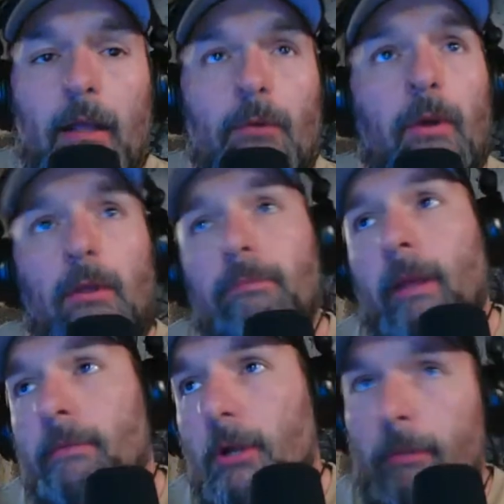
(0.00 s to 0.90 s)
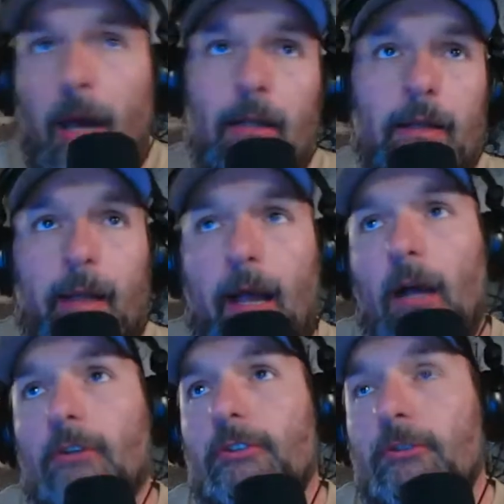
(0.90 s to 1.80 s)
we've been remodeling the
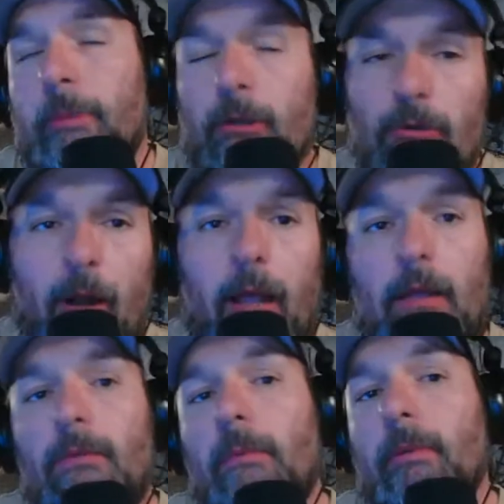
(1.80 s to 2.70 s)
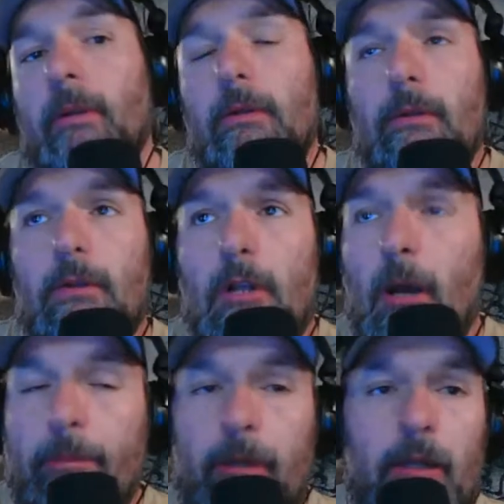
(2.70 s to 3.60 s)
house. It's been great. We've been
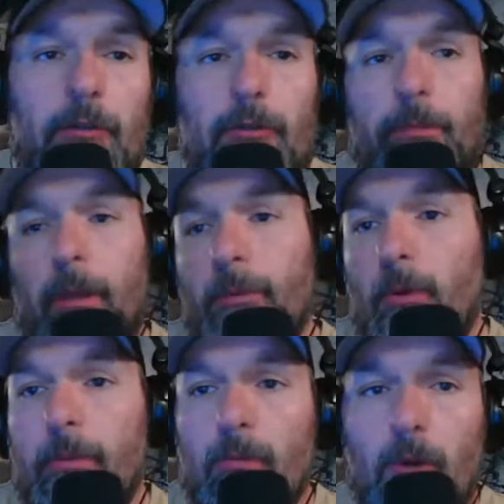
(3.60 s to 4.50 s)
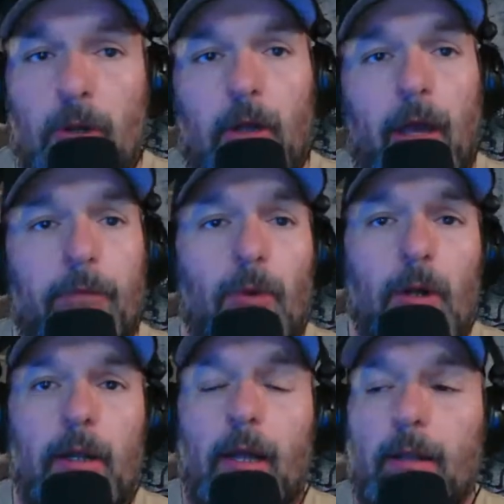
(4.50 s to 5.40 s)
companies and people we've been
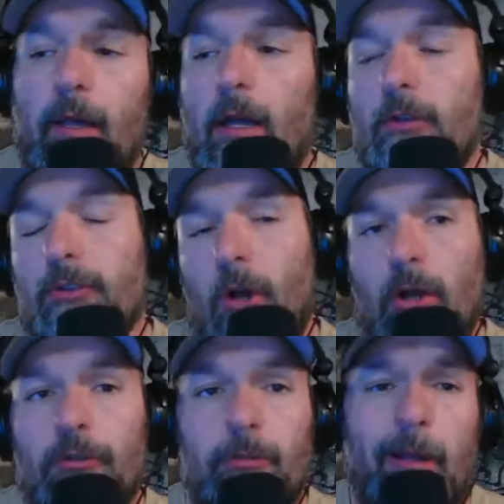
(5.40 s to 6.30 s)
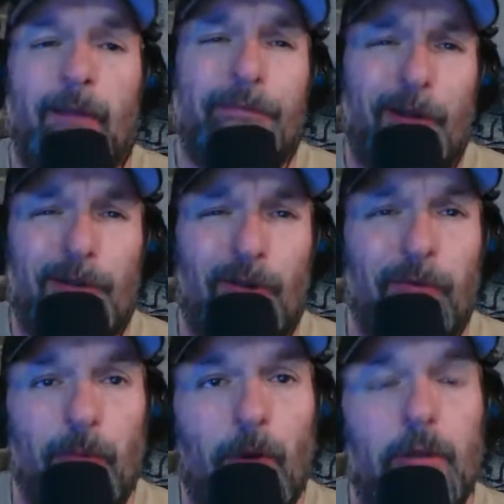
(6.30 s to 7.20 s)
working on the house. Awesome. I got fucked
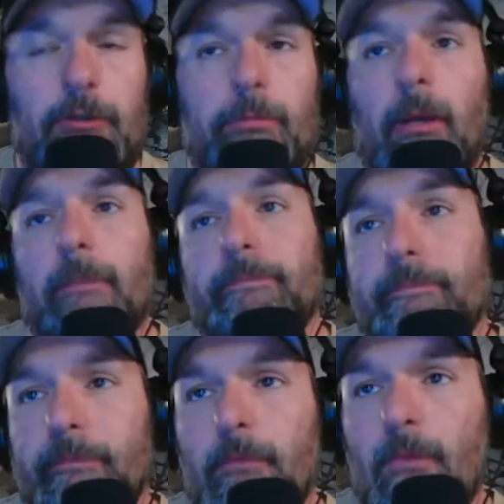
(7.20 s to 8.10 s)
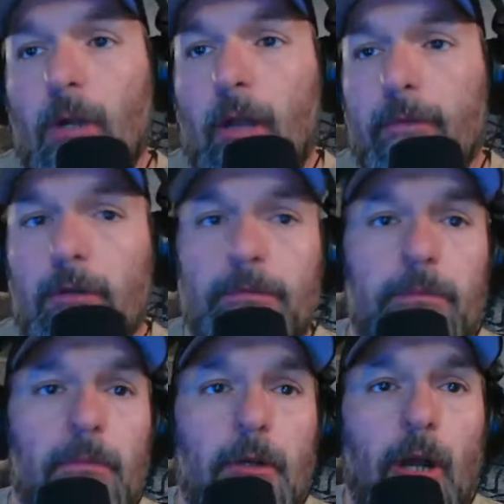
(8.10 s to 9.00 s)
over once, but whatever.
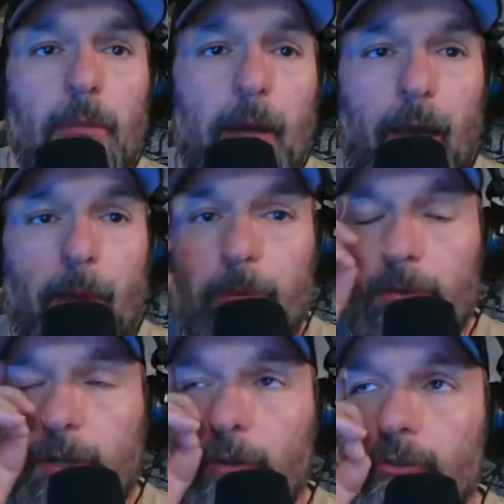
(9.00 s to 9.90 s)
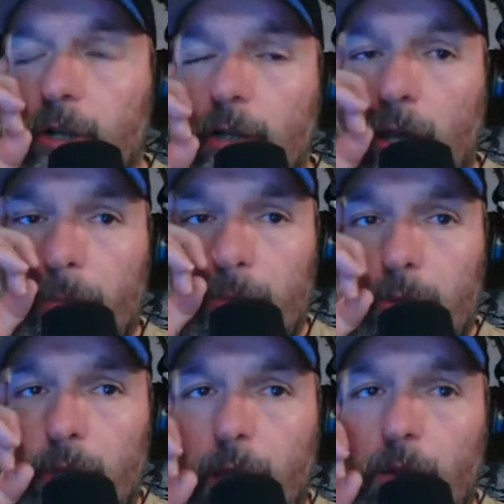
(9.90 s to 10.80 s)
Karma happens. I was trying to help a
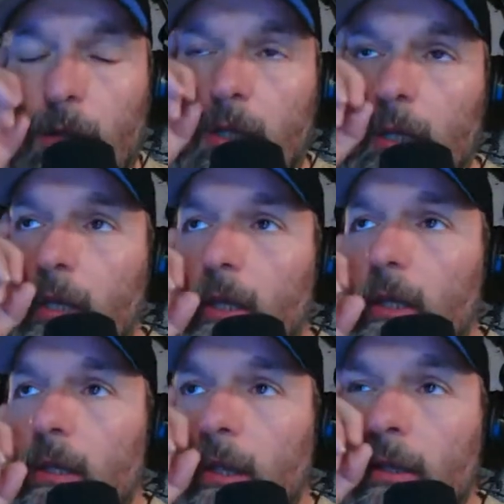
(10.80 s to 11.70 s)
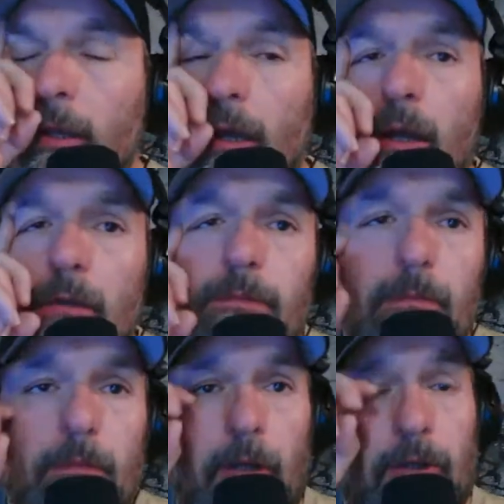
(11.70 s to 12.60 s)
dude out, and
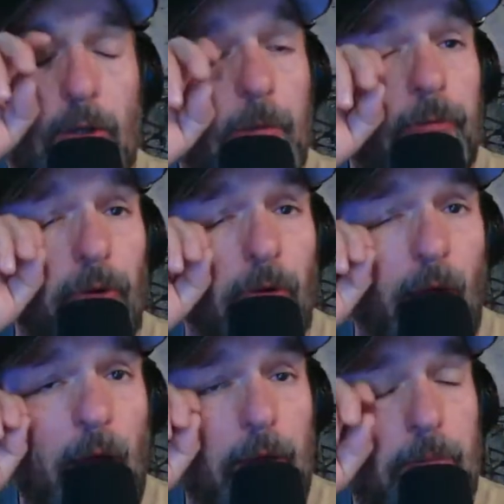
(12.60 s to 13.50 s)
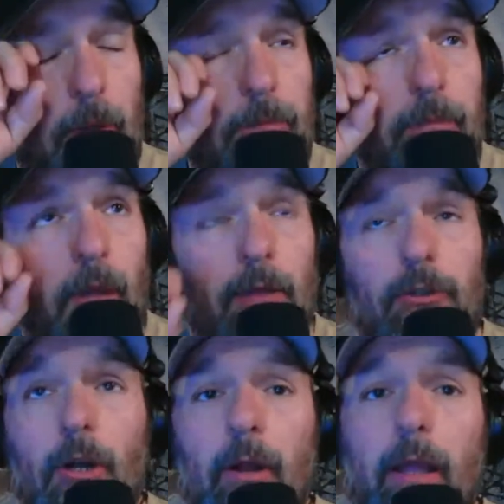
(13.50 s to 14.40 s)
he took me for a ride, but that's
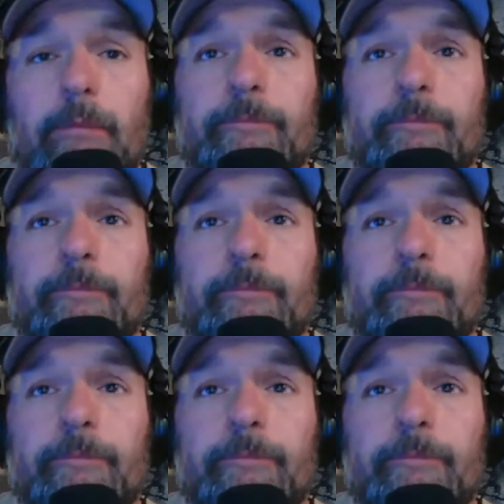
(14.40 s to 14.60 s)
all right.